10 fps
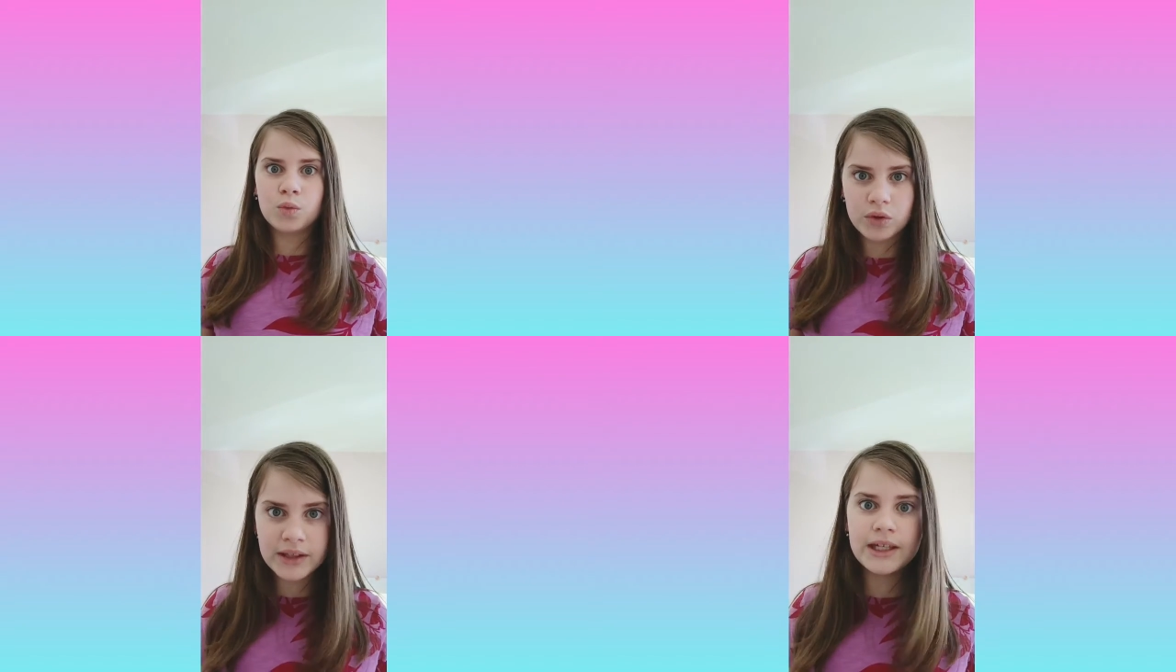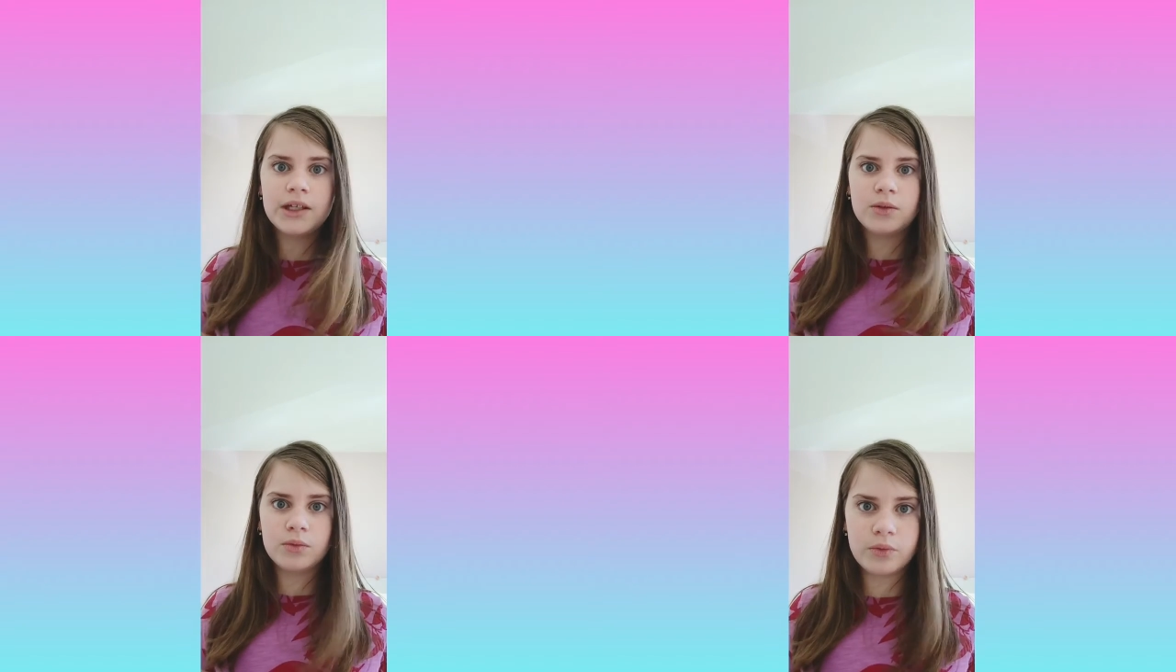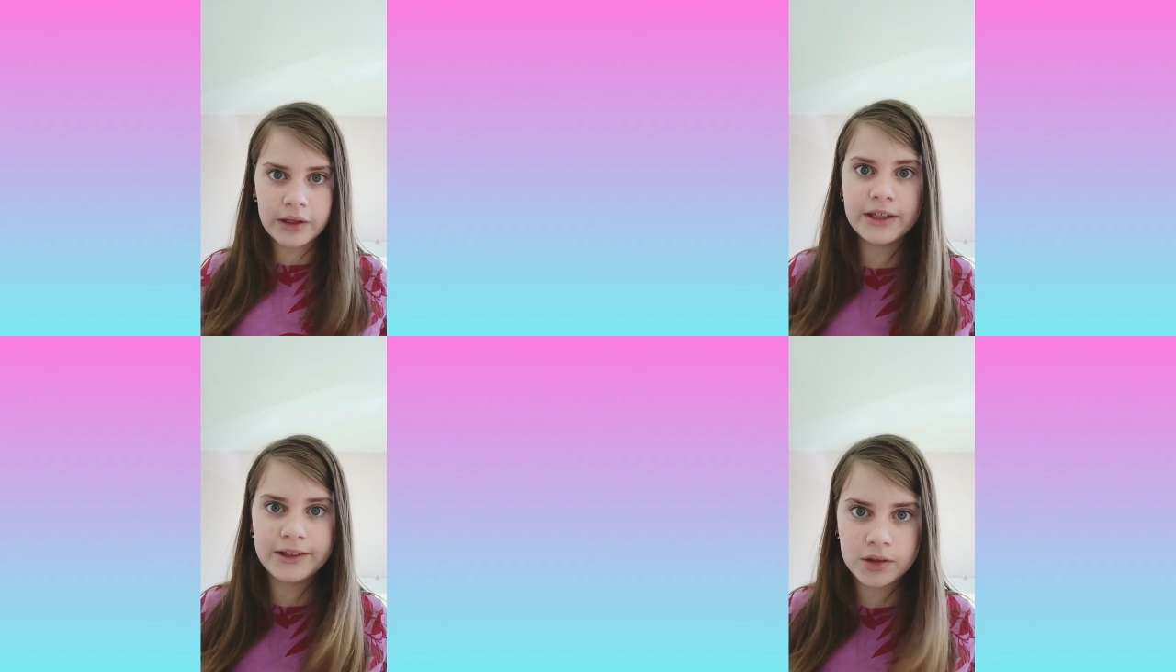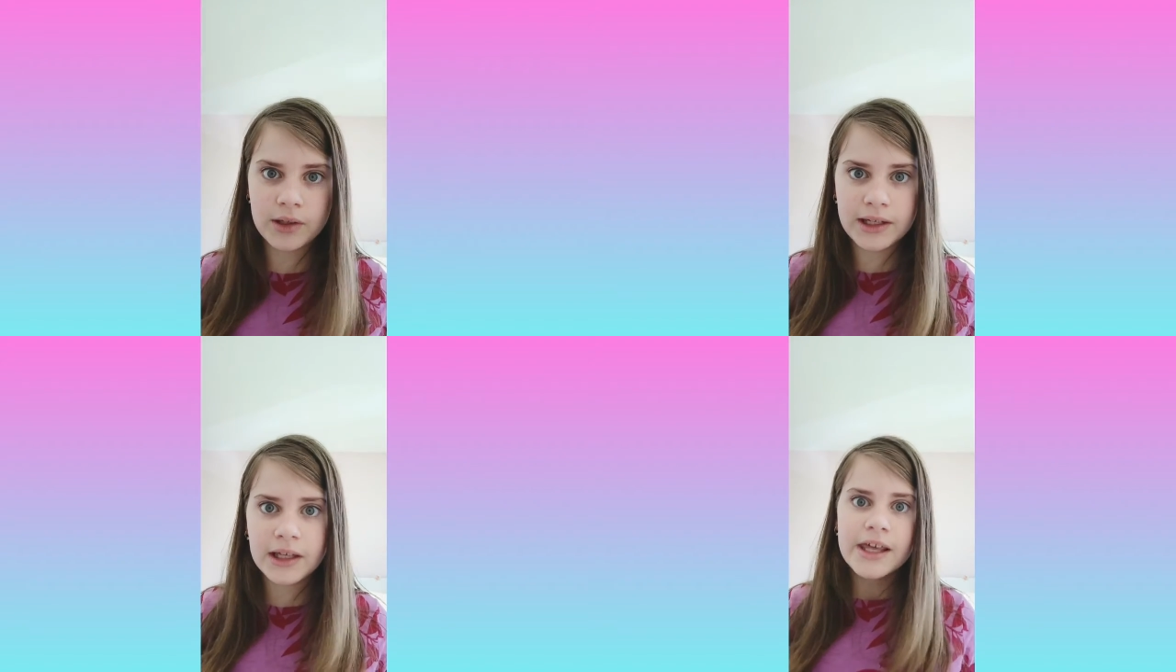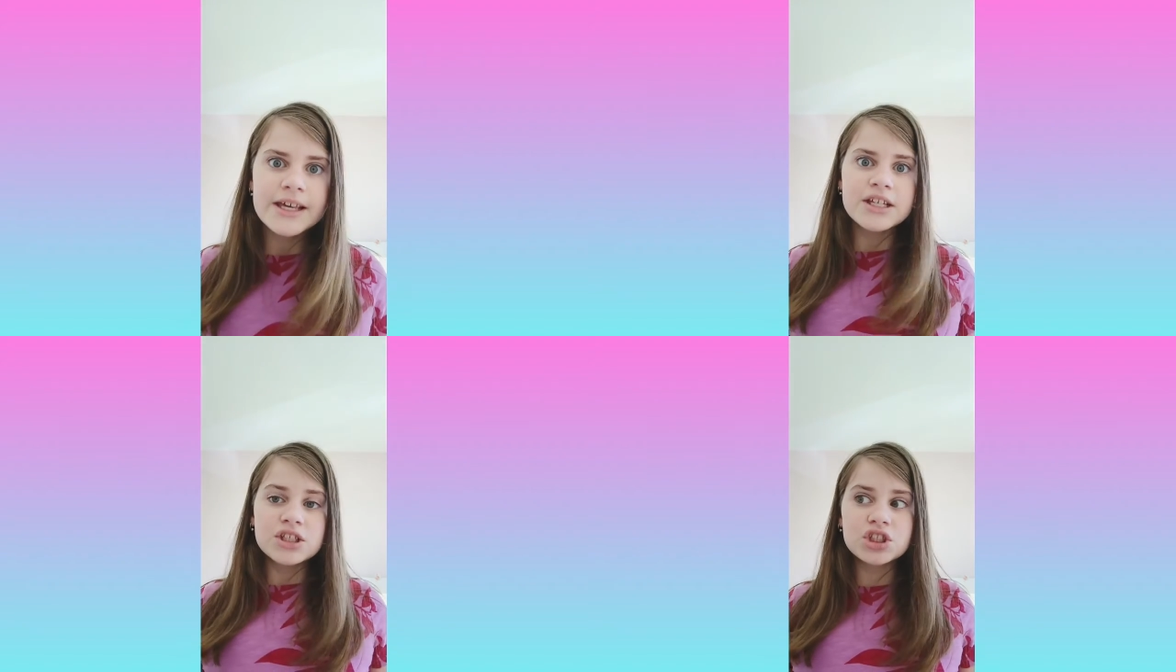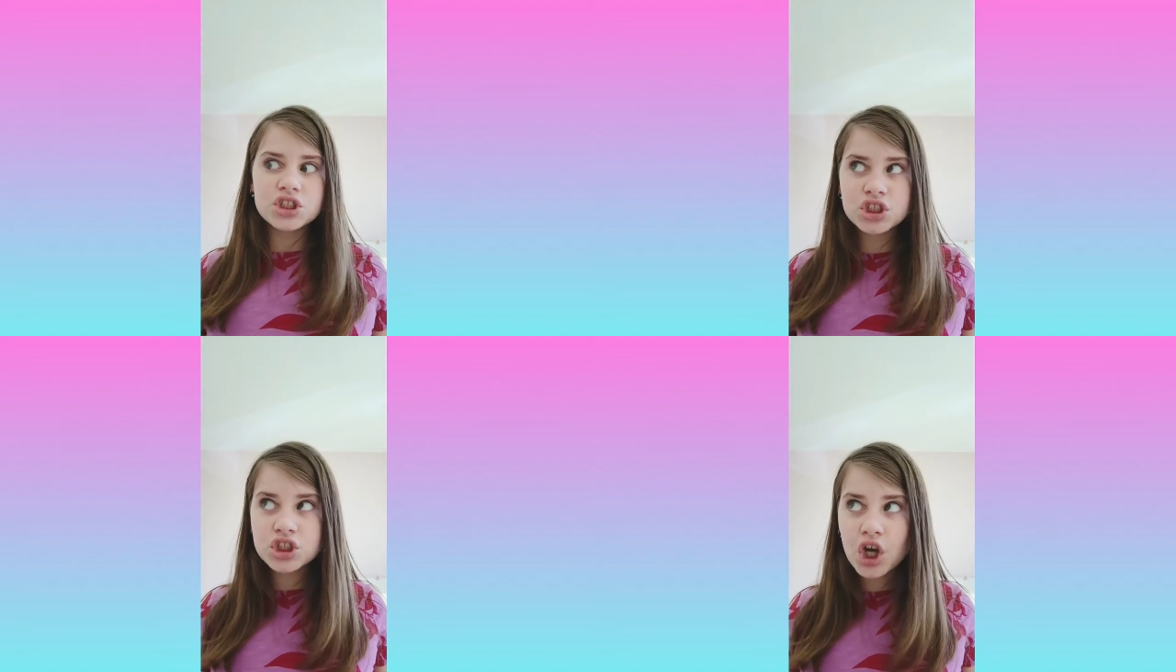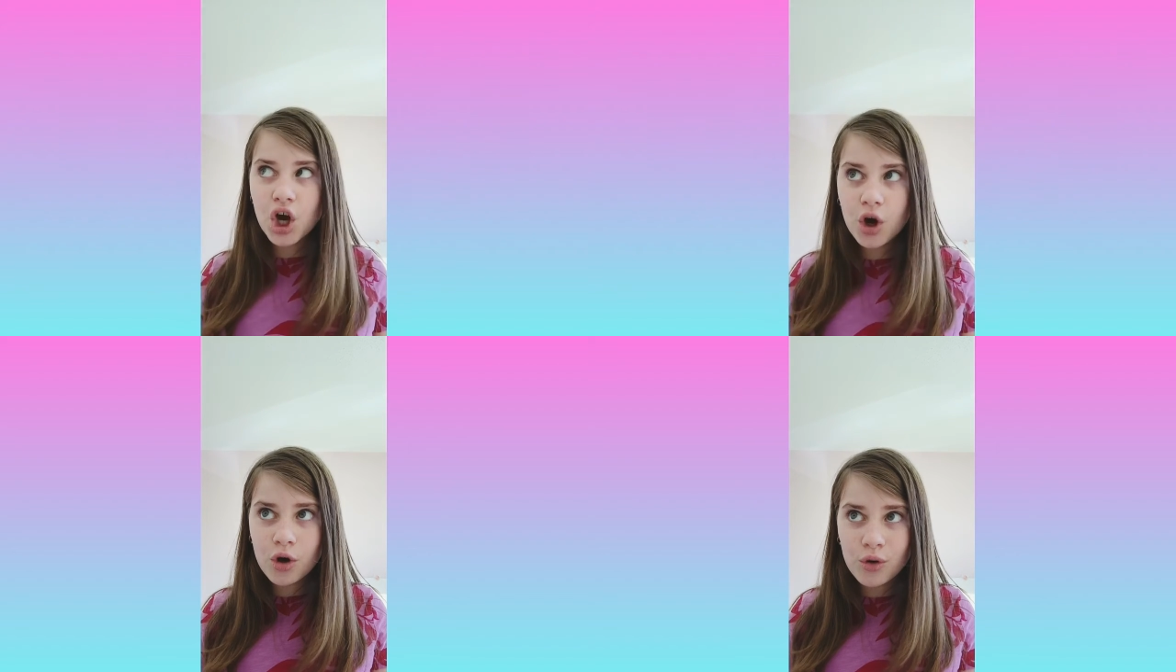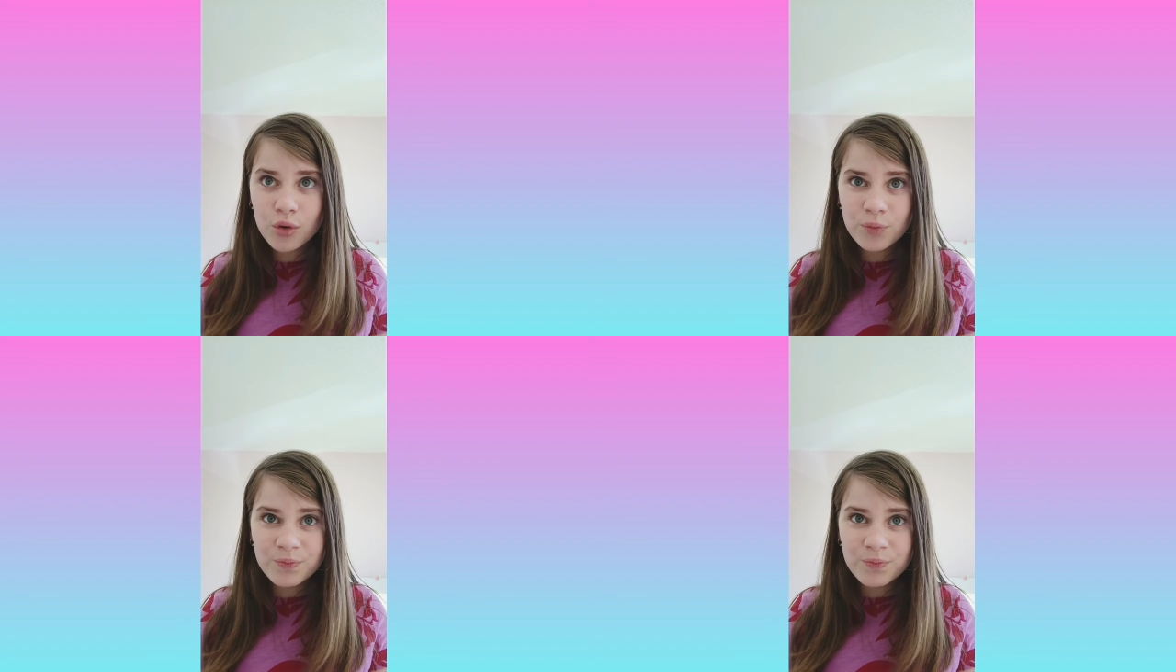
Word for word: Really, really annoying. So,